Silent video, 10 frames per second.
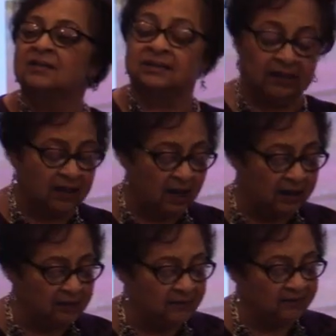
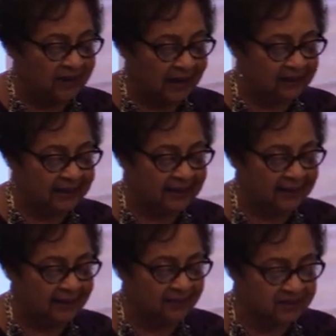Silicon
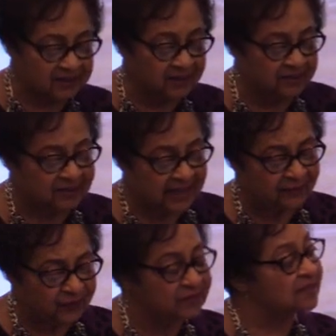Valley in the southern
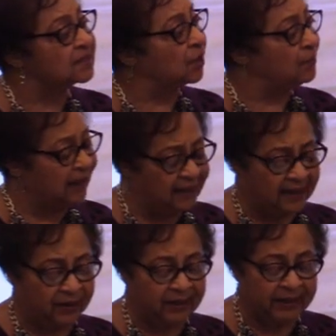San Francisco Bay
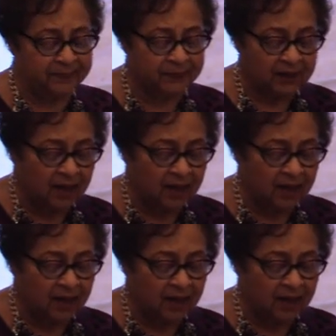Area.